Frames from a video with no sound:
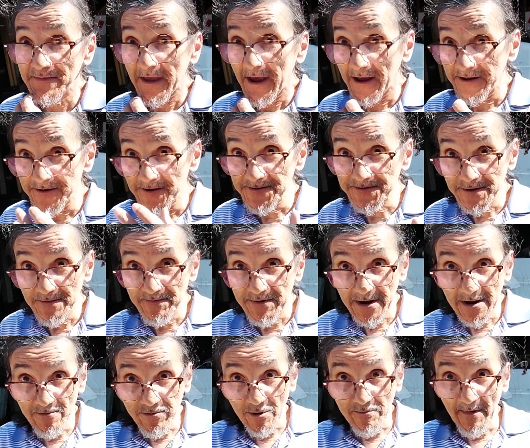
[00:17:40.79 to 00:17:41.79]
It used to
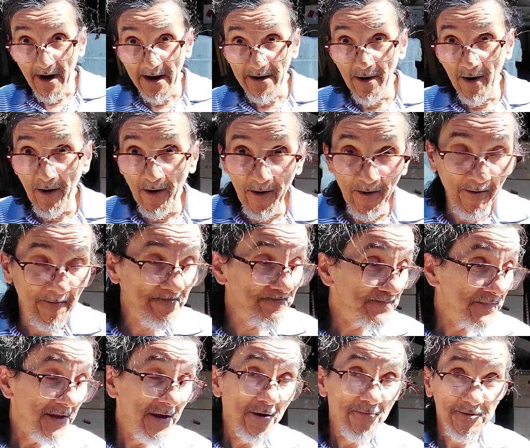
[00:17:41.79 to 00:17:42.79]
be where my home
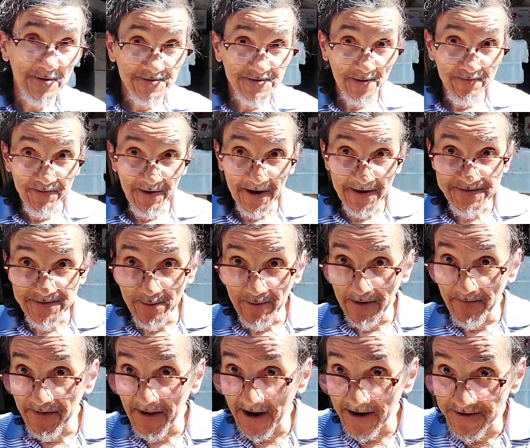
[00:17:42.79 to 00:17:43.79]
was the place where we
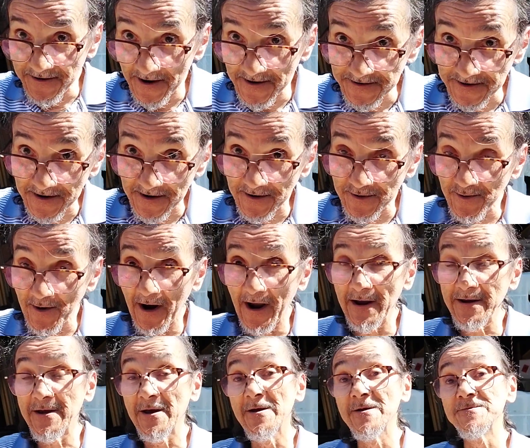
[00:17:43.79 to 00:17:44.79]
played Dungeons and
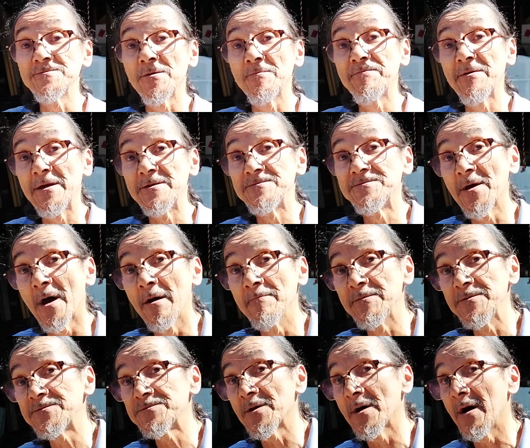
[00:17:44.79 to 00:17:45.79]
Dragons, we played
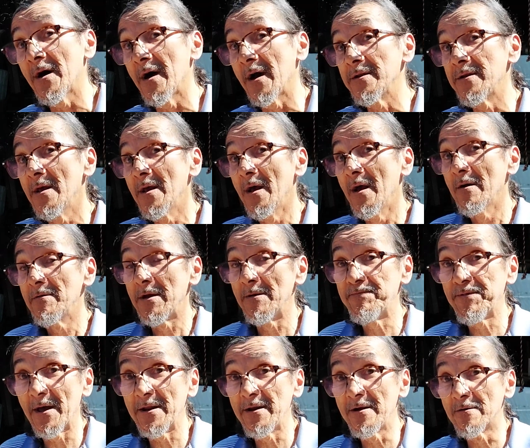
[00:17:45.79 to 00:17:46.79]
Zombicide, we
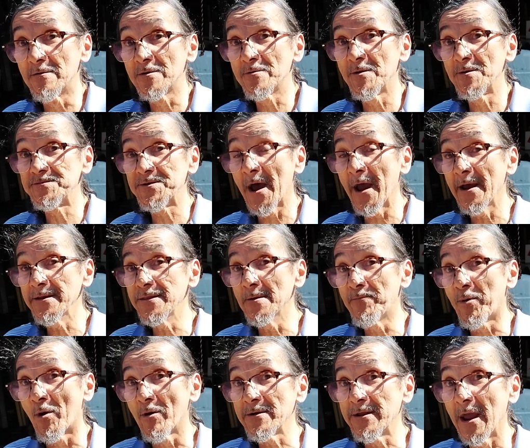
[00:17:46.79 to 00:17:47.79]
played Hero Quest. I had the
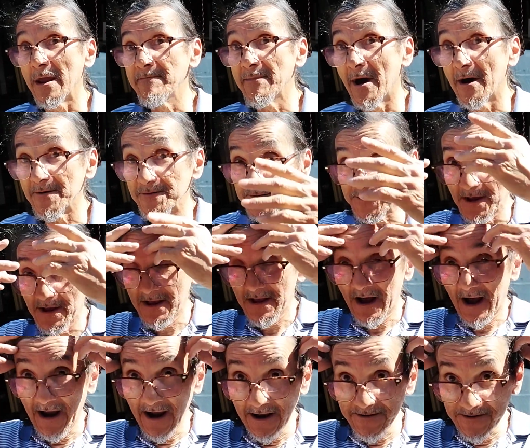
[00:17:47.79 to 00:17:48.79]
board game house.
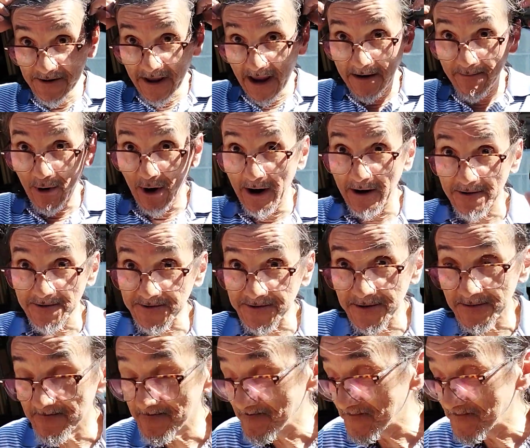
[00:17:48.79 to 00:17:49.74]
I had the gamer house.